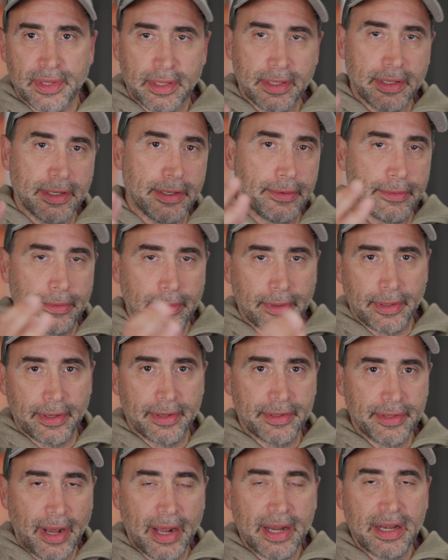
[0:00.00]
you know,
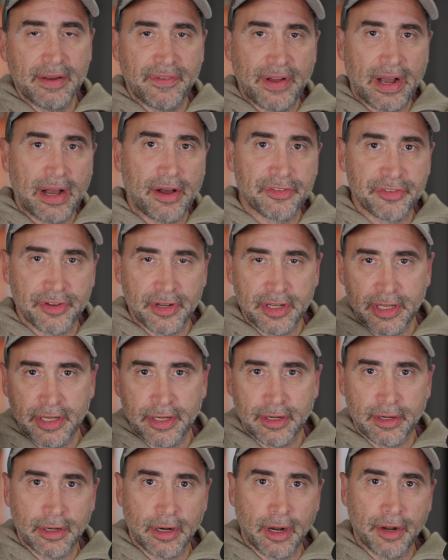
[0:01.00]
uh, 90,000 a
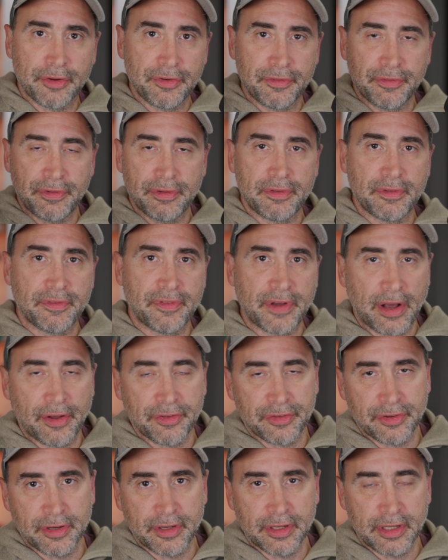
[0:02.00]
year,
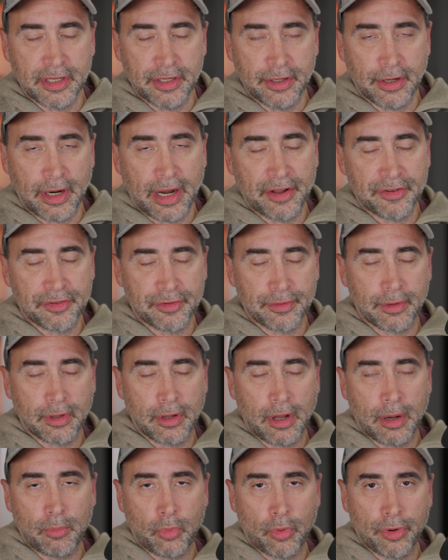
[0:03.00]
150,000 a year has a
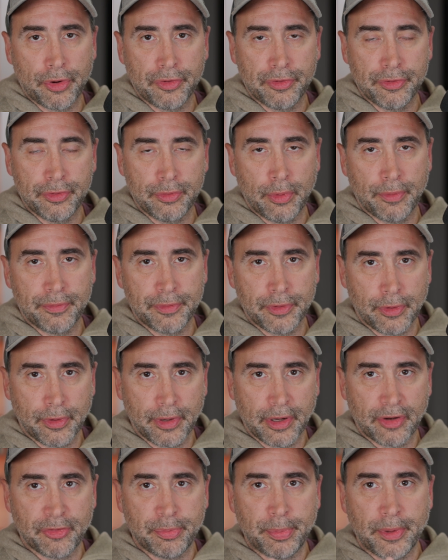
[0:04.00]
lot more to do with
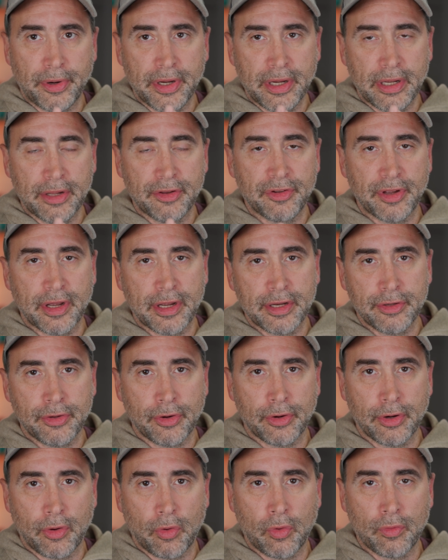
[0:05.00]
your experience and
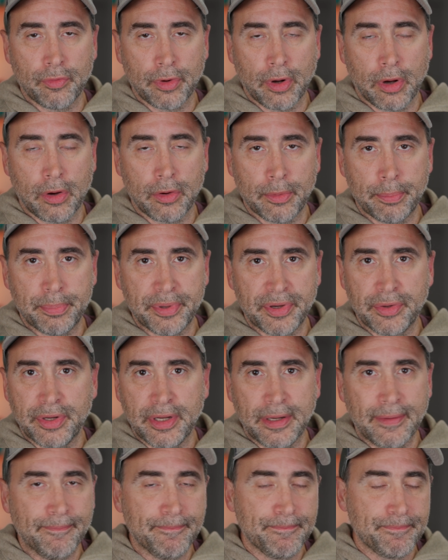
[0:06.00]
your overall
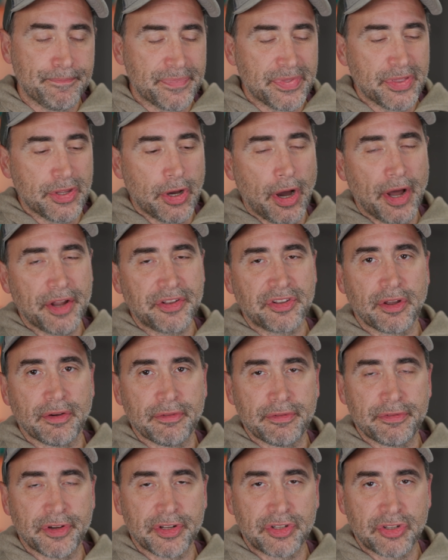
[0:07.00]
ability, not
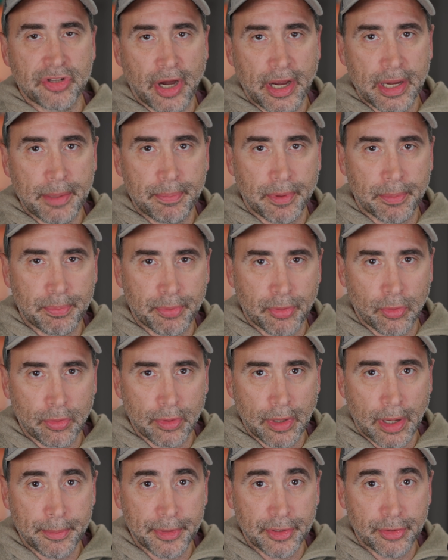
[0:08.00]
the type of
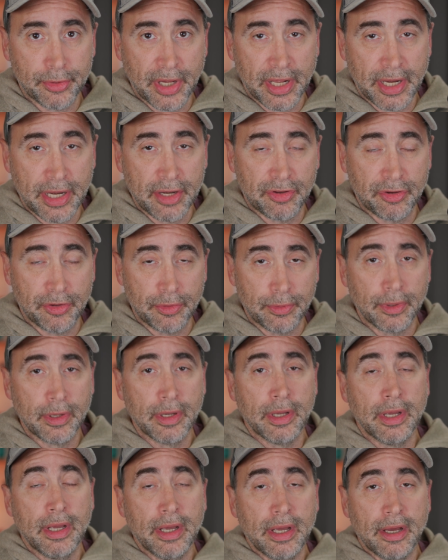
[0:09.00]
programming you get into.
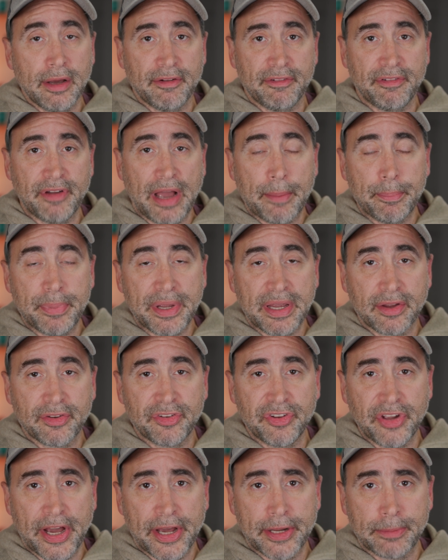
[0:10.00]
That being
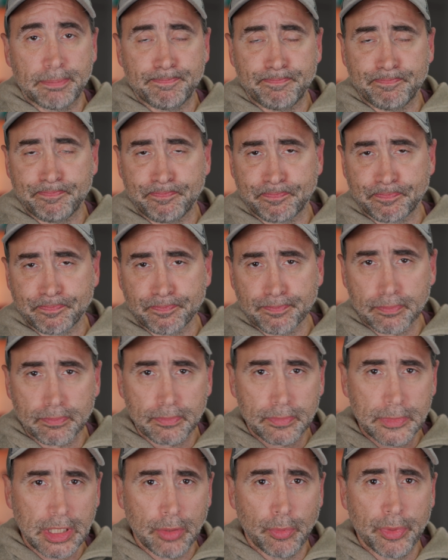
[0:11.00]
said,
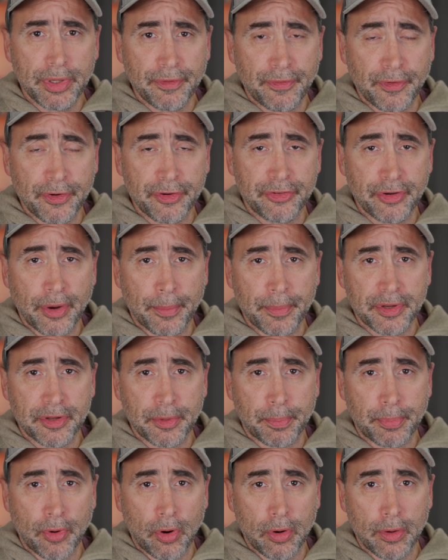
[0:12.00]
when you first jump
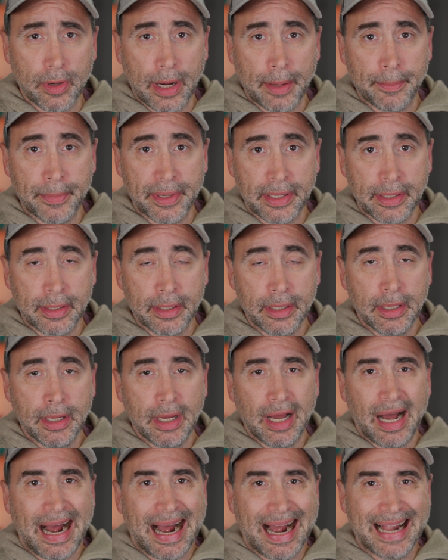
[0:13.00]
into programming,
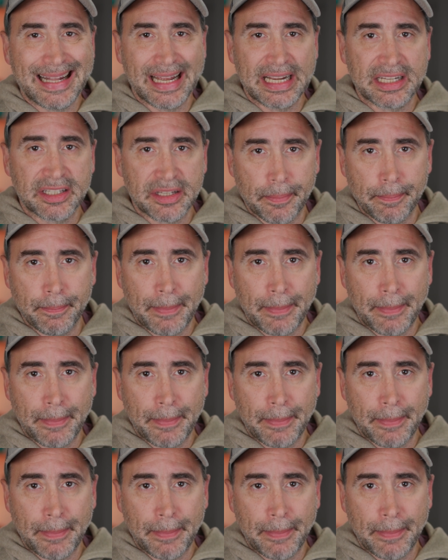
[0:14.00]
I like to